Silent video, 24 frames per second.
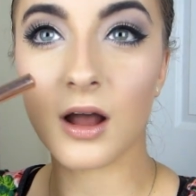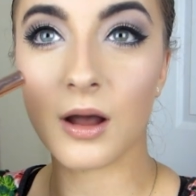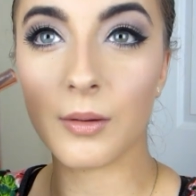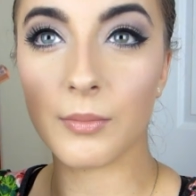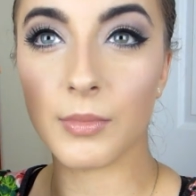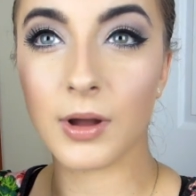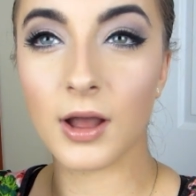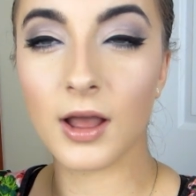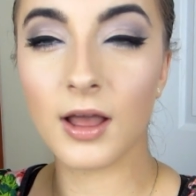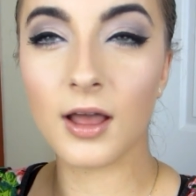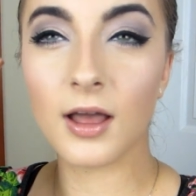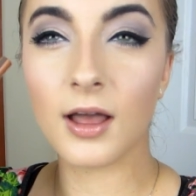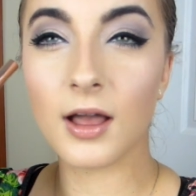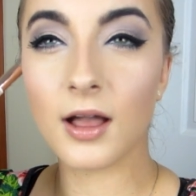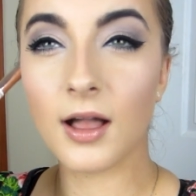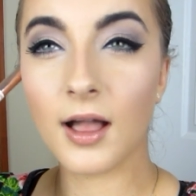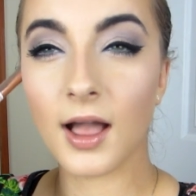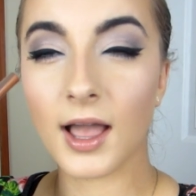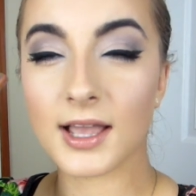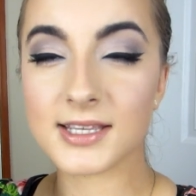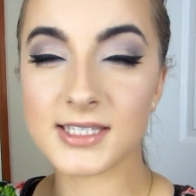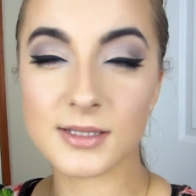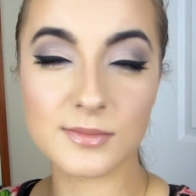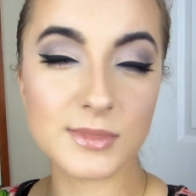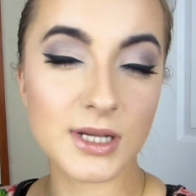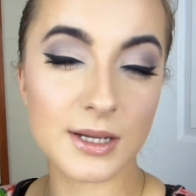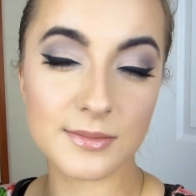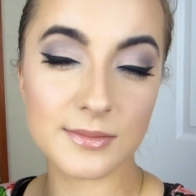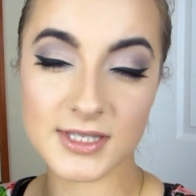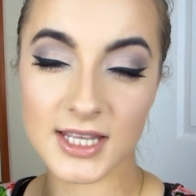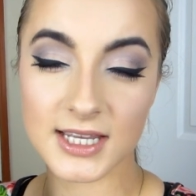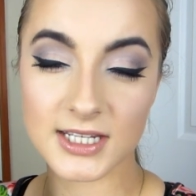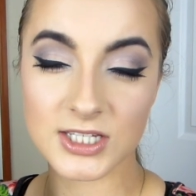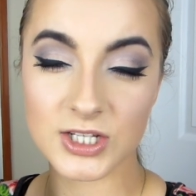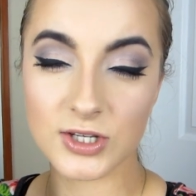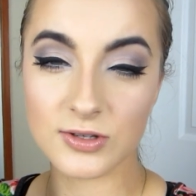Um, I
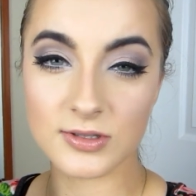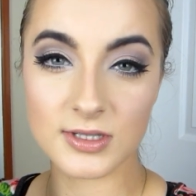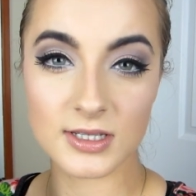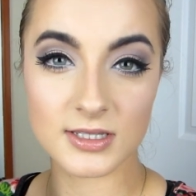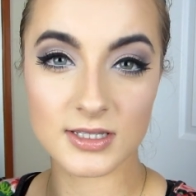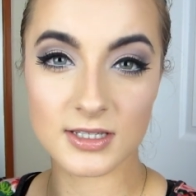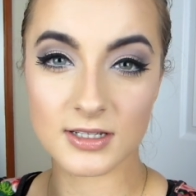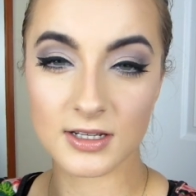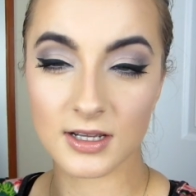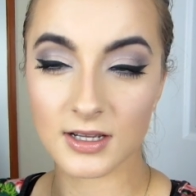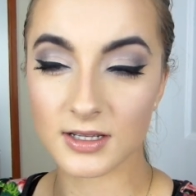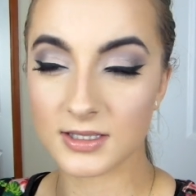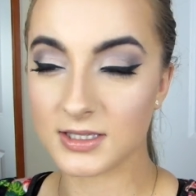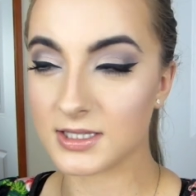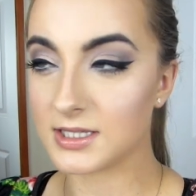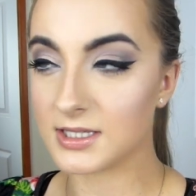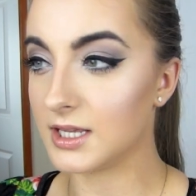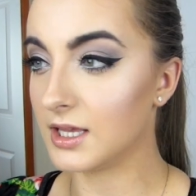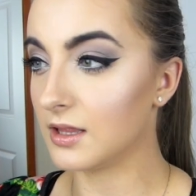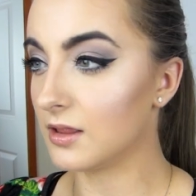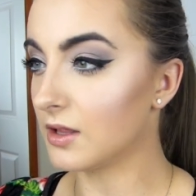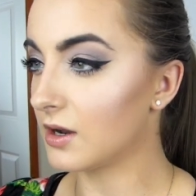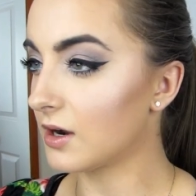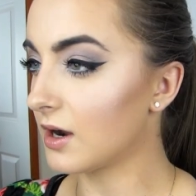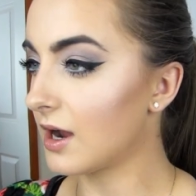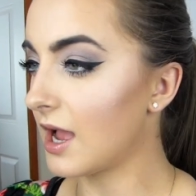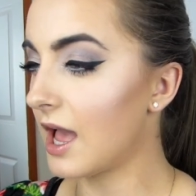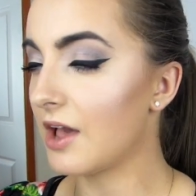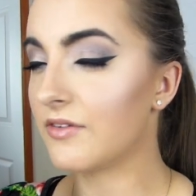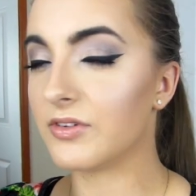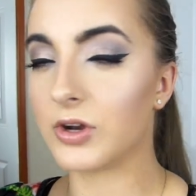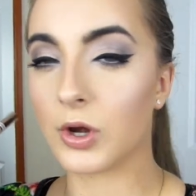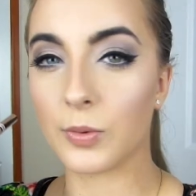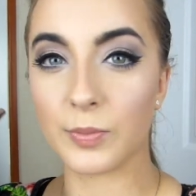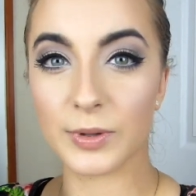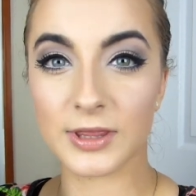sometimes like to use this as a concealer. I
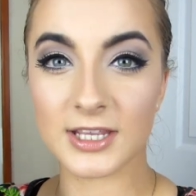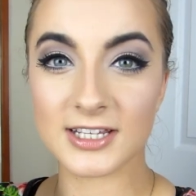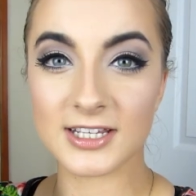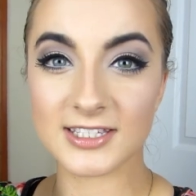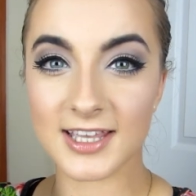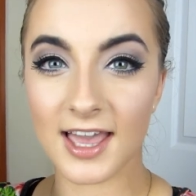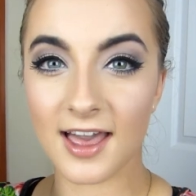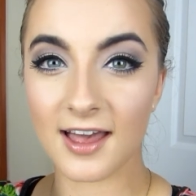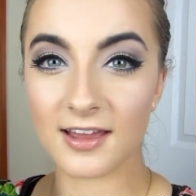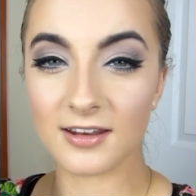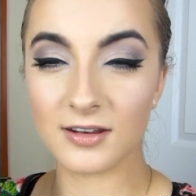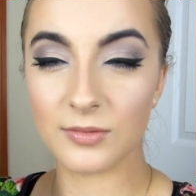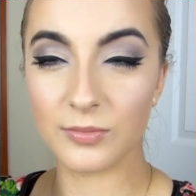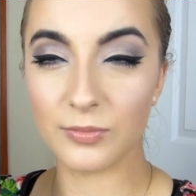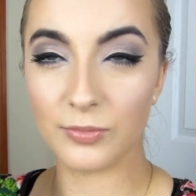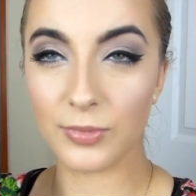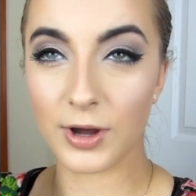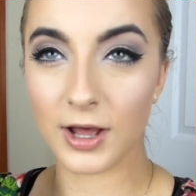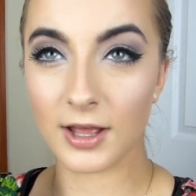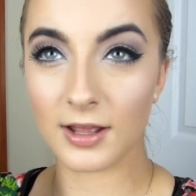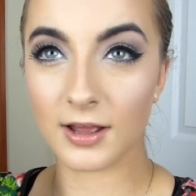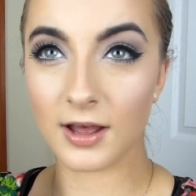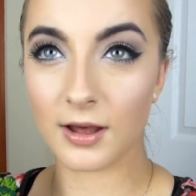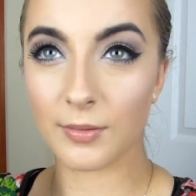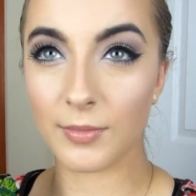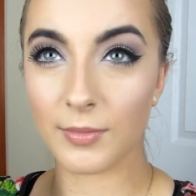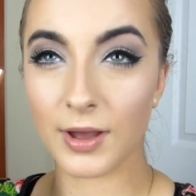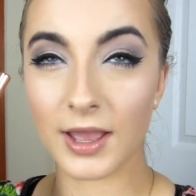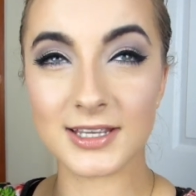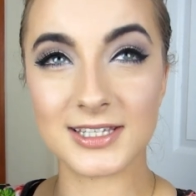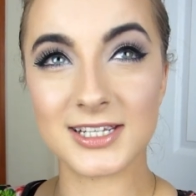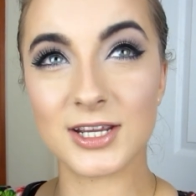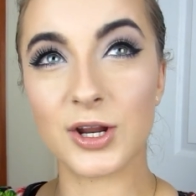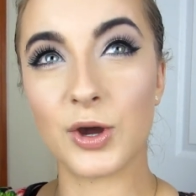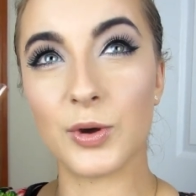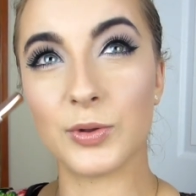haven't opened this yet, but um,
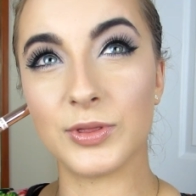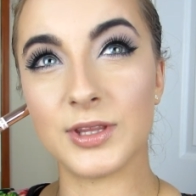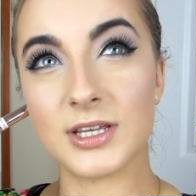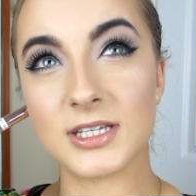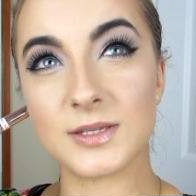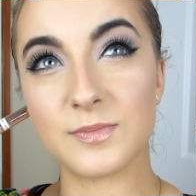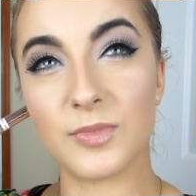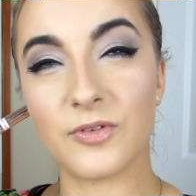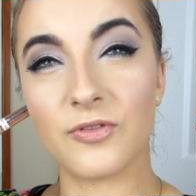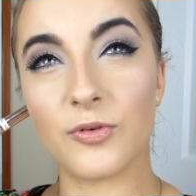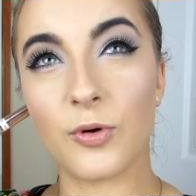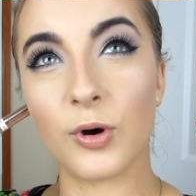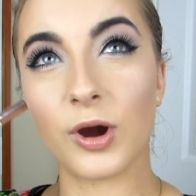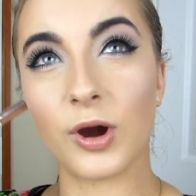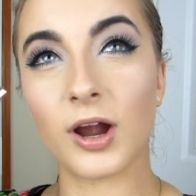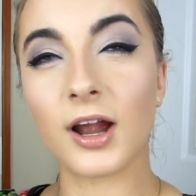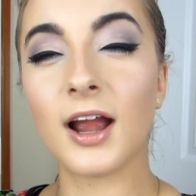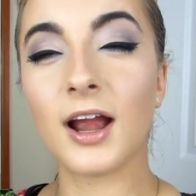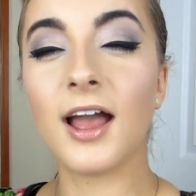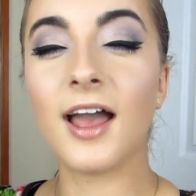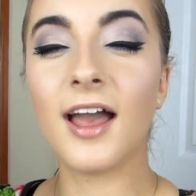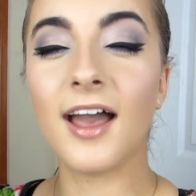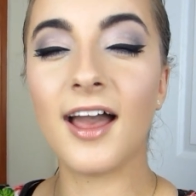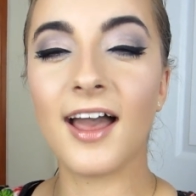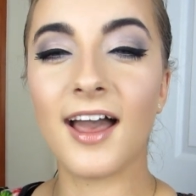I did own this before.